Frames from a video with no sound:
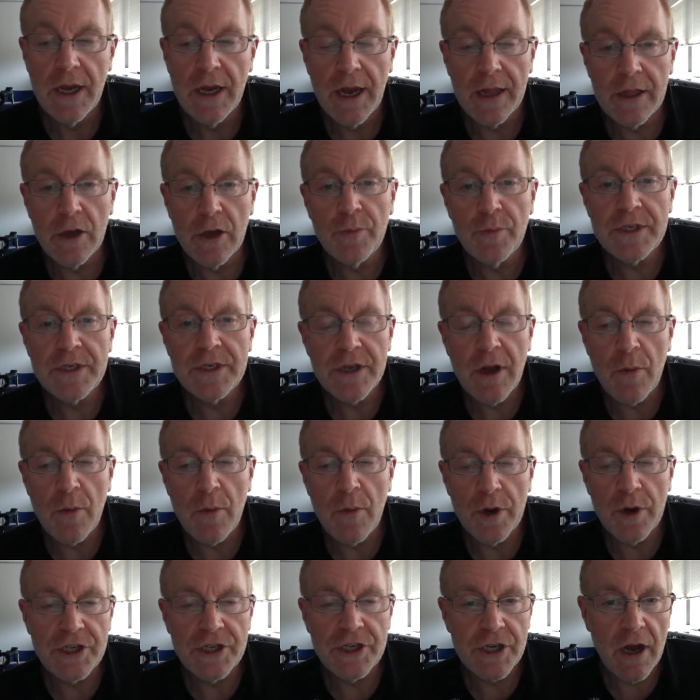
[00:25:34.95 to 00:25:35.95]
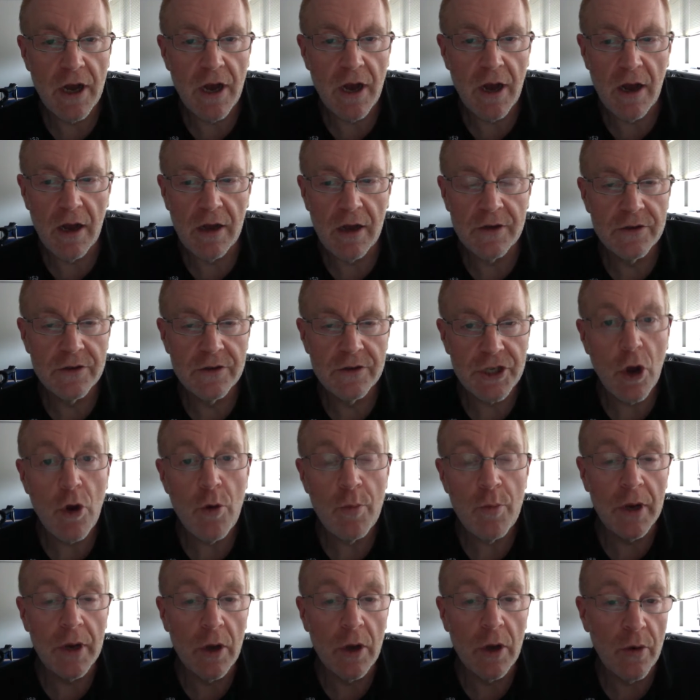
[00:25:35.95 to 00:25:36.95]
And there'll be some which are so
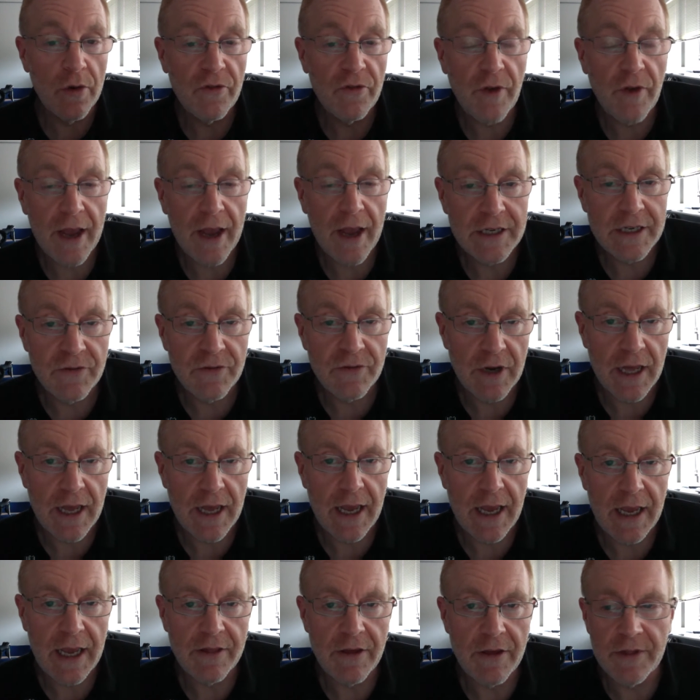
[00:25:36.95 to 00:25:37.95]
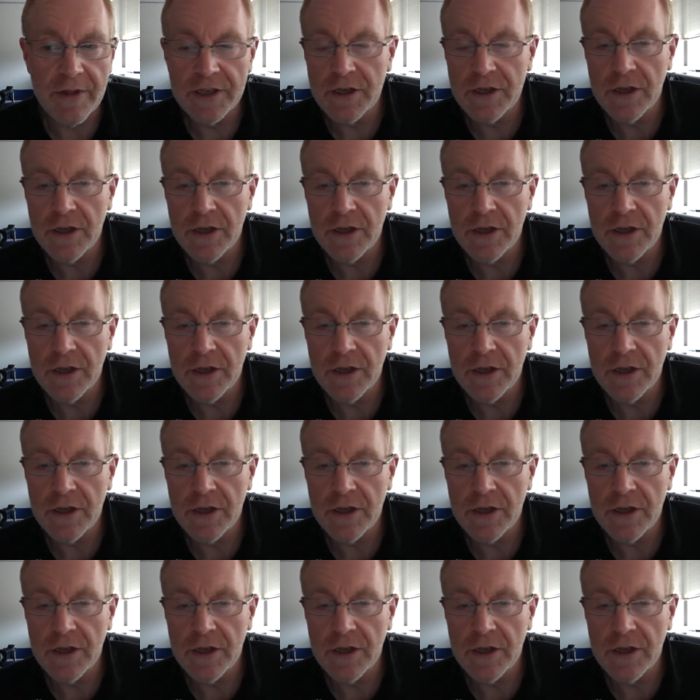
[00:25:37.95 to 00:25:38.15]
blue, effectively, that